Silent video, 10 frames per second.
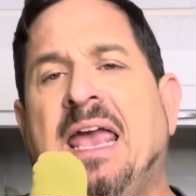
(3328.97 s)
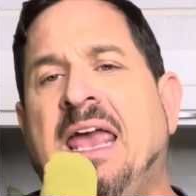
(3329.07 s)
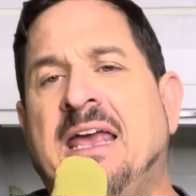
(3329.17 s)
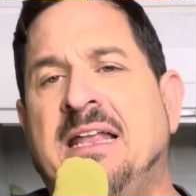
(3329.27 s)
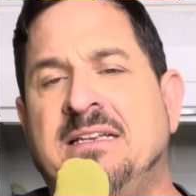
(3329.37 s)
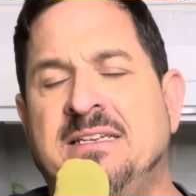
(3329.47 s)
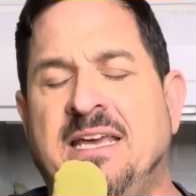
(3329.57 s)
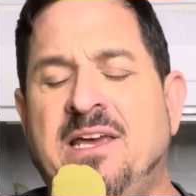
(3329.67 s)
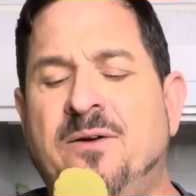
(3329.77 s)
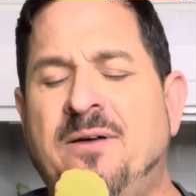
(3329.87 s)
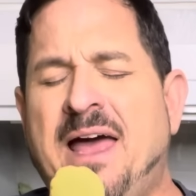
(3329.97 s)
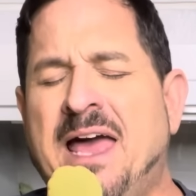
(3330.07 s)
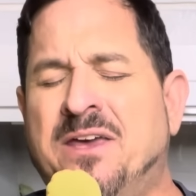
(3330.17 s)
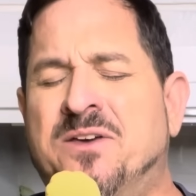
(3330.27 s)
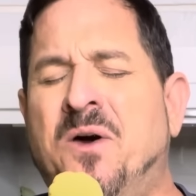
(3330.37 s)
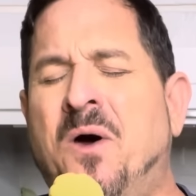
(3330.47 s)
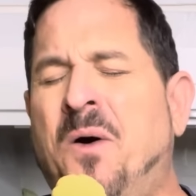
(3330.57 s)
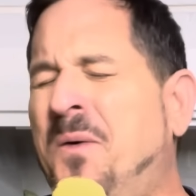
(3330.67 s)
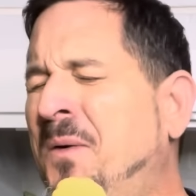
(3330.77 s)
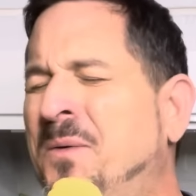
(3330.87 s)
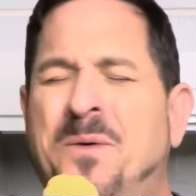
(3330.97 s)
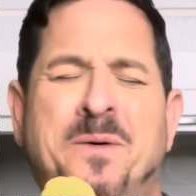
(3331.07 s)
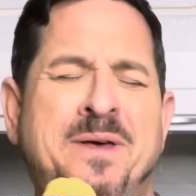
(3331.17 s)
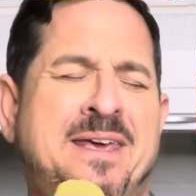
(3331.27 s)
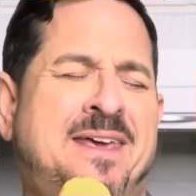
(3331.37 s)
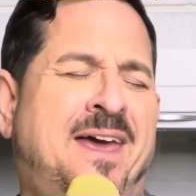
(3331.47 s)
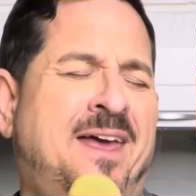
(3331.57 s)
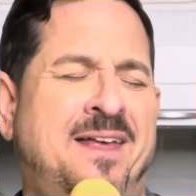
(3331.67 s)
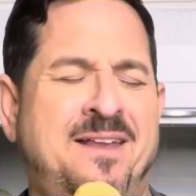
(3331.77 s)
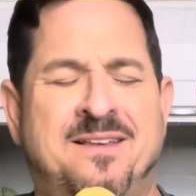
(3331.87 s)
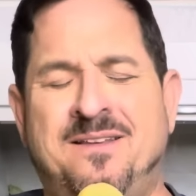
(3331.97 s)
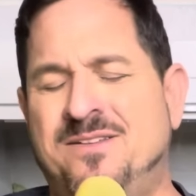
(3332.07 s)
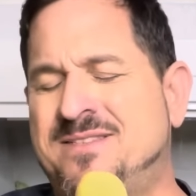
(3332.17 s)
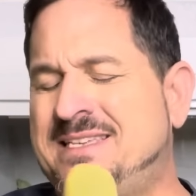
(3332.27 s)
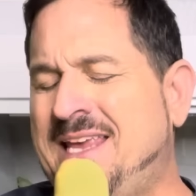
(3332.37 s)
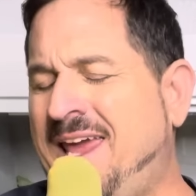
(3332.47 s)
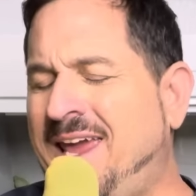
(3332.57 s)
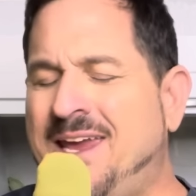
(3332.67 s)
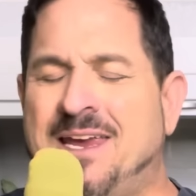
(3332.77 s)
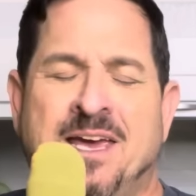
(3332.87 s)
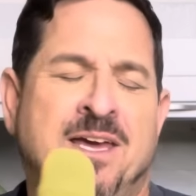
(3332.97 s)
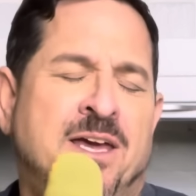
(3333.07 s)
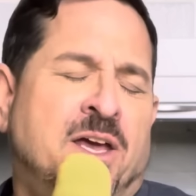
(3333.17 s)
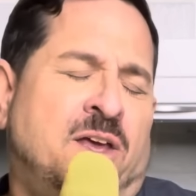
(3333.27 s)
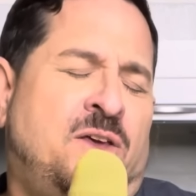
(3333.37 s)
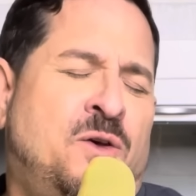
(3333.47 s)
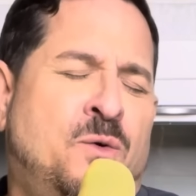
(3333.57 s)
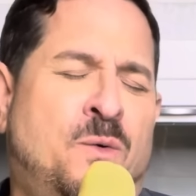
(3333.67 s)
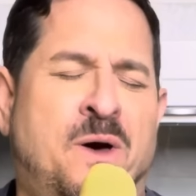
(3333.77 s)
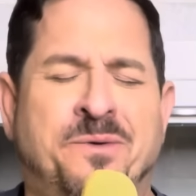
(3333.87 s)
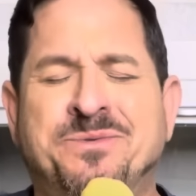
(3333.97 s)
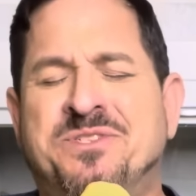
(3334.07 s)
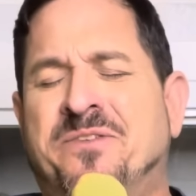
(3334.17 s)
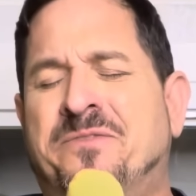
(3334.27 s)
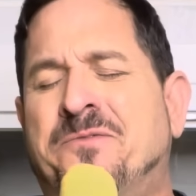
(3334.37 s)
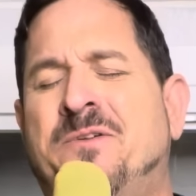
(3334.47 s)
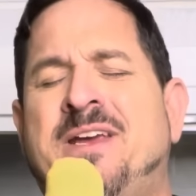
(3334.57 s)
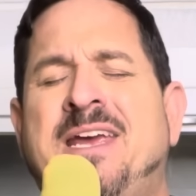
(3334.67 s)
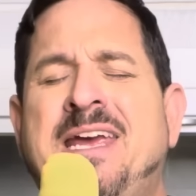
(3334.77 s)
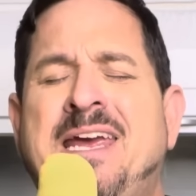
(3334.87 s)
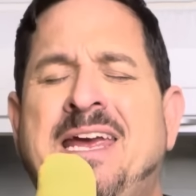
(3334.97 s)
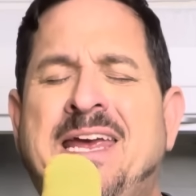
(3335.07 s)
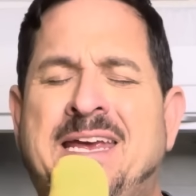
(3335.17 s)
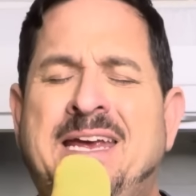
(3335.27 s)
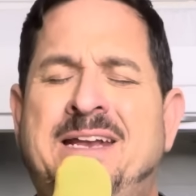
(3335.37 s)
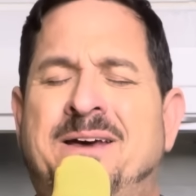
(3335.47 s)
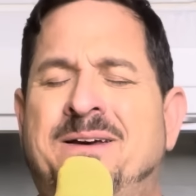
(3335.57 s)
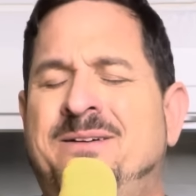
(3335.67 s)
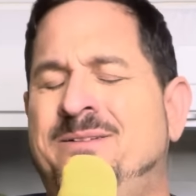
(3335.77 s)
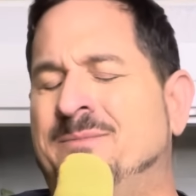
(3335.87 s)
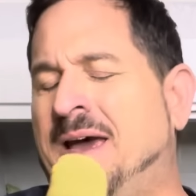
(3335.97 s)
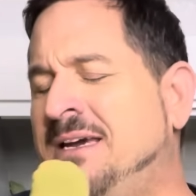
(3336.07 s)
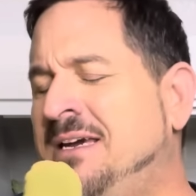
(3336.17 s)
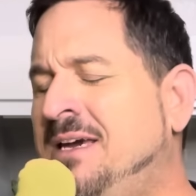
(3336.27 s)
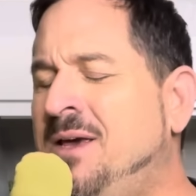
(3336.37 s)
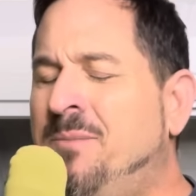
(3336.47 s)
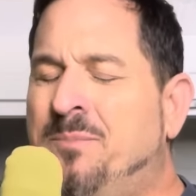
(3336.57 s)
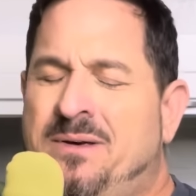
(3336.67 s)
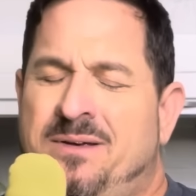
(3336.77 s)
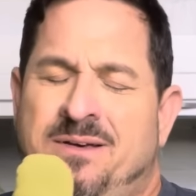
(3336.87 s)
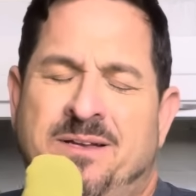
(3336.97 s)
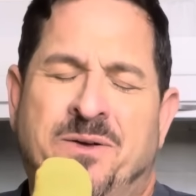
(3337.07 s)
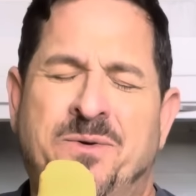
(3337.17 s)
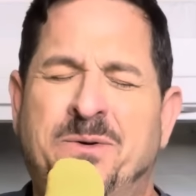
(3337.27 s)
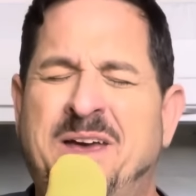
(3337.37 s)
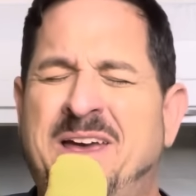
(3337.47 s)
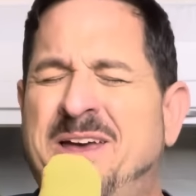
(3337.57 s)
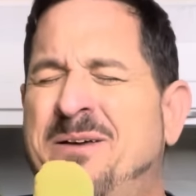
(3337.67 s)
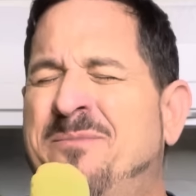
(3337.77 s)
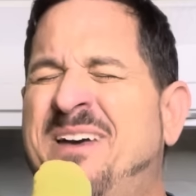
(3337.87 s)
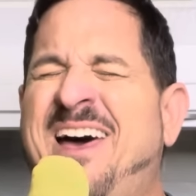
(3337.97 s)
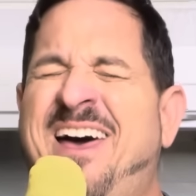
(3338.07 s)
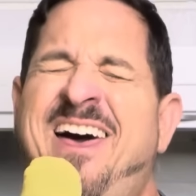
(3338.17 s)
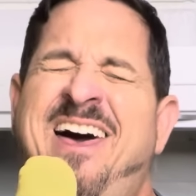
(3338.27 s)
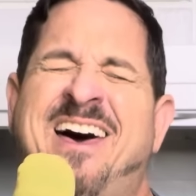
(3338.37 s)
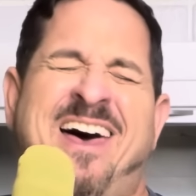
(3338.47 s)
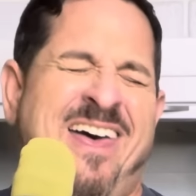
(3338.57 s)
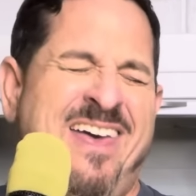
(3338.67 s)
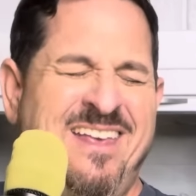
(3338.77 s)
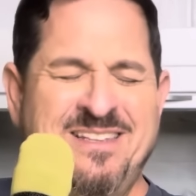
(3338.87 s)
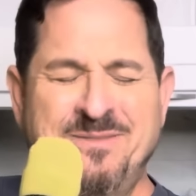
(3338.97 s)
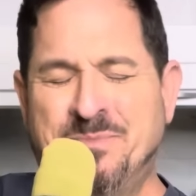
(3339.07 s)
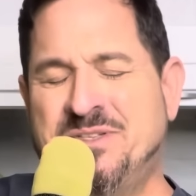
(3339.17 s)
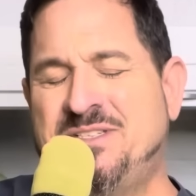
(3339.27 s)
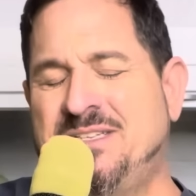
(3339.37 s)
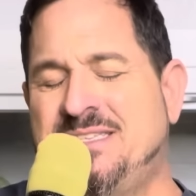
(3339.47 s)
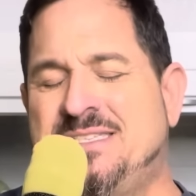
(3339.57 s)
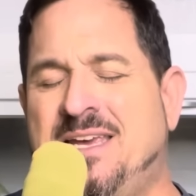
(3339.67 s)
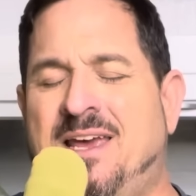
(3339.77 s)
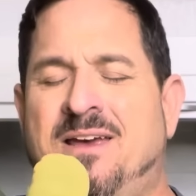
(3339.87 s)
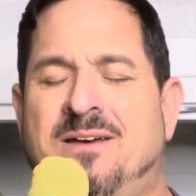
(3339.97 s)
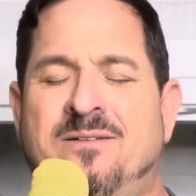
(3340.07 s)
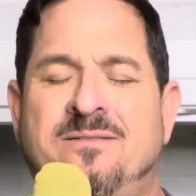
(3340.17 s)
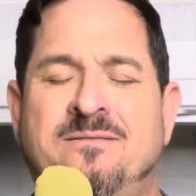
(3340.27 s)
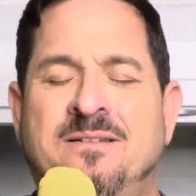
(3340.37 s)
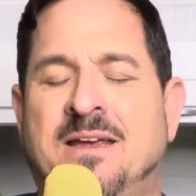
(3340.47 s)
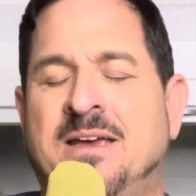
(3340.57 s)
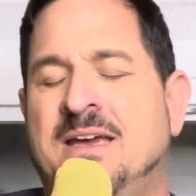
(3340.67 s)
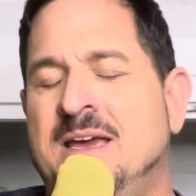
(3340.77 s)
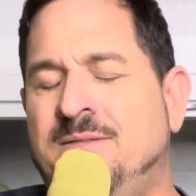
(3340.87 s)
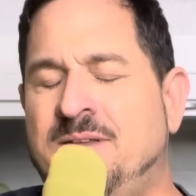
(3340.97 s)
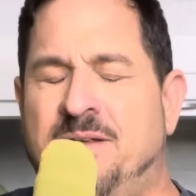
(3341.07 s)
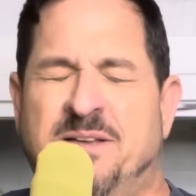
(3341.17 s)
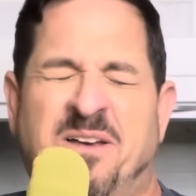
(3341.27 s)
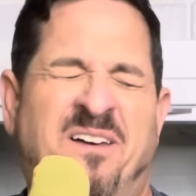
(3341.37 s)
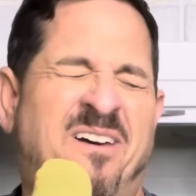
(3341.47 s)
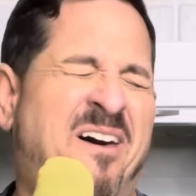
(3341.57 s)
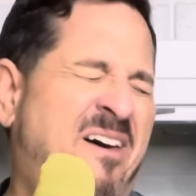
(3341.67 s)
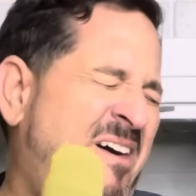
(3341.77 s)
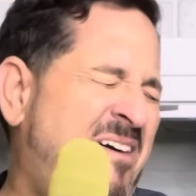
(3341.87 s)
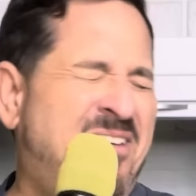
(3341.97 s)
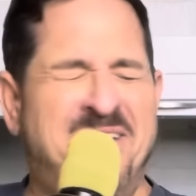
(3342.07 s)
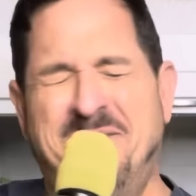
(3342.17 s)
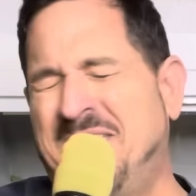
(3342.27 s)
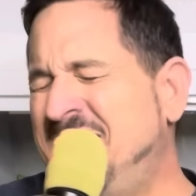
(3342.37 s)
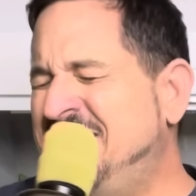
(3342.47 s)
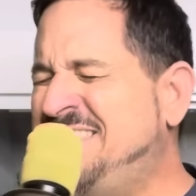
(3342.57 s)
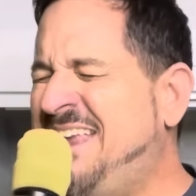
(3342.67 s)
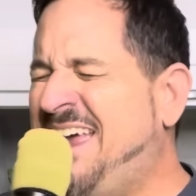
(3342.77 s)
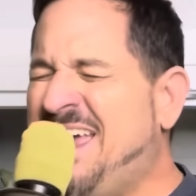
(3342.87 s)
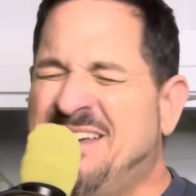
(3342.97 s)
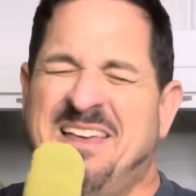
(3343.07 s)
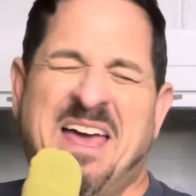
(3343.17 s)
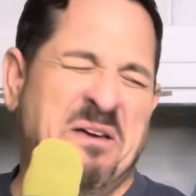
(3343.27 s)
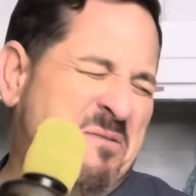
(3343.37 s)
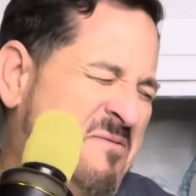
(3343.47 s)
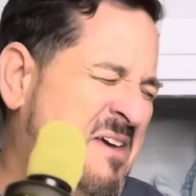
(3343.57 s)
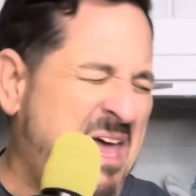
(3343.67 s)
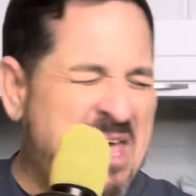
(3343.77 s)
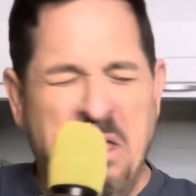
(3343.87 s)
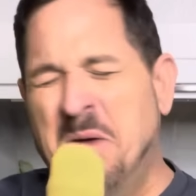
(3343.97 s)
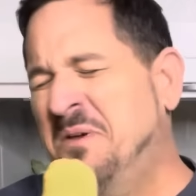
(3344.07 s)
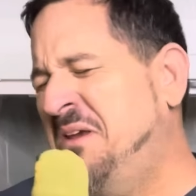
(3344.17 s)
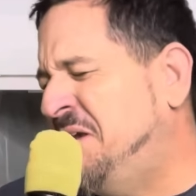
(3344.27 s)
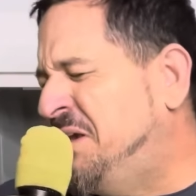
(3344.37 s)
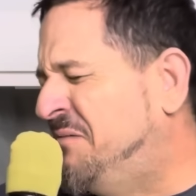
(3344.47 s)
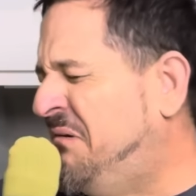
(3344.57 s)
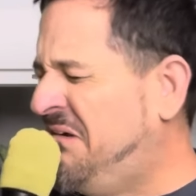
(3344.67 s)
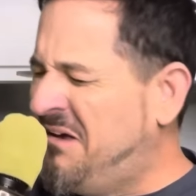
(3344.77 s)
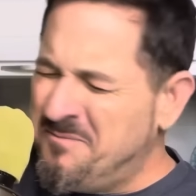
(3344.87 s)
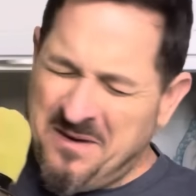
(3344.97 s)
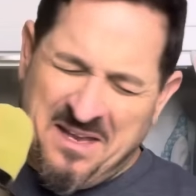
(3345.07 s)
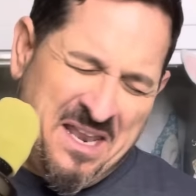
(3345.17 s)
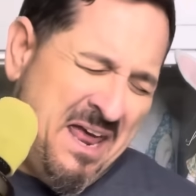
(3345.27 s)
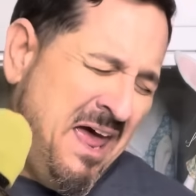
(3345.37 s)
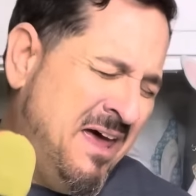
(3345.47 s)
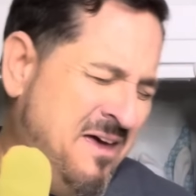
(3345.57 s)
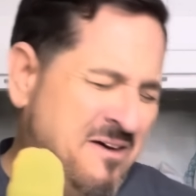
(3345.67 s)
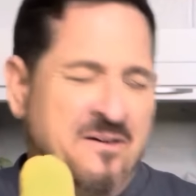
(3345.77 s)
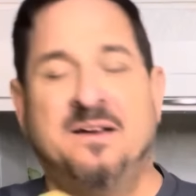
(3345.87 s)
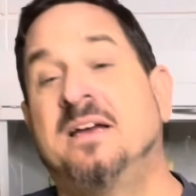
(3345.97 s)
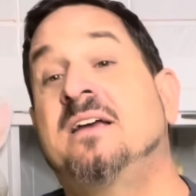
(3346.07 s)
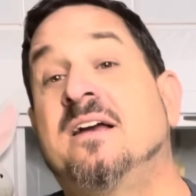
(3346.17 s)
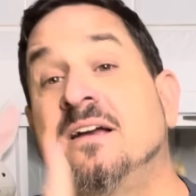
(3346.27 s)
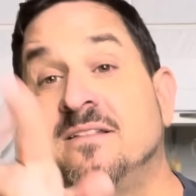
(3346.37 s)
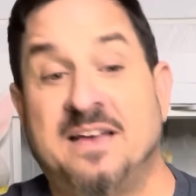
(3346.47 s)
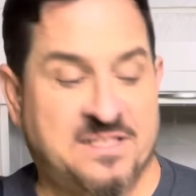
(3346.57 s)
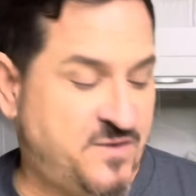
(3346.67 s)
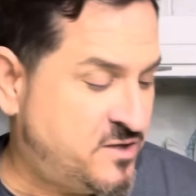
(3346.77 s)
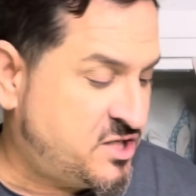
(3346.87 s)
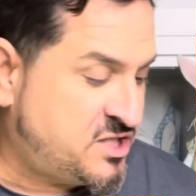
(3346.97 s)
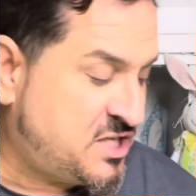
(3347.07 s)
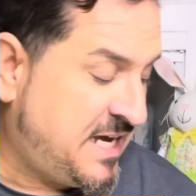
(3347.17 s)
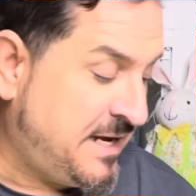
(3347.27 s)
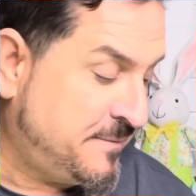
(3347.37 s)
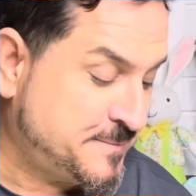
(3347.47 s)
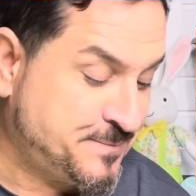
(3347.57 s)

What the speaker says: And here I go again, you say, you want your freedom, but who am I to put you down? Now the heart is like a fabulous man. That's for you, Gigi.